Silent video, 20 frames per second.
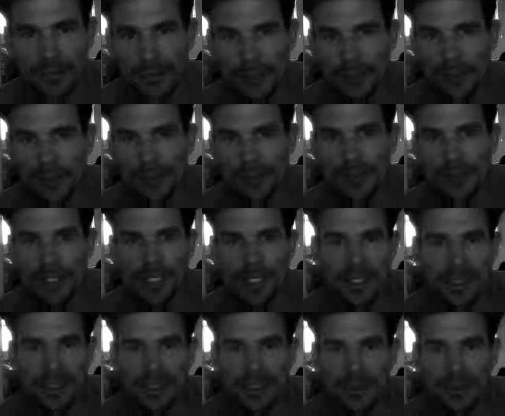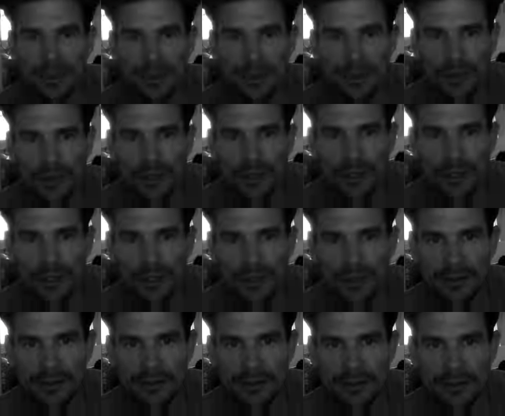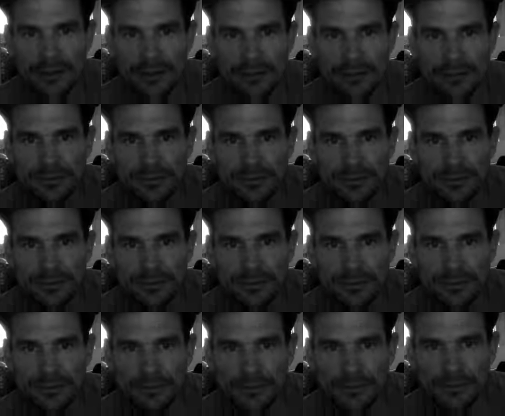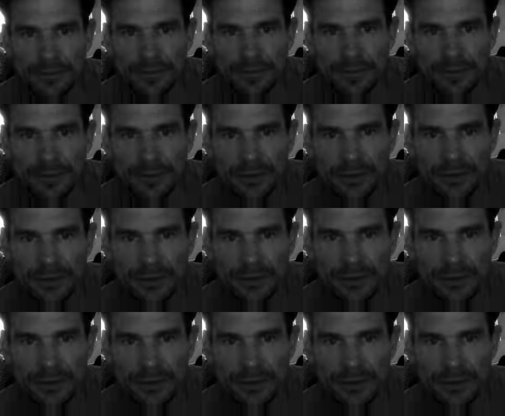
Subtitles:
punched me in the head, yeah, we all know that. You know.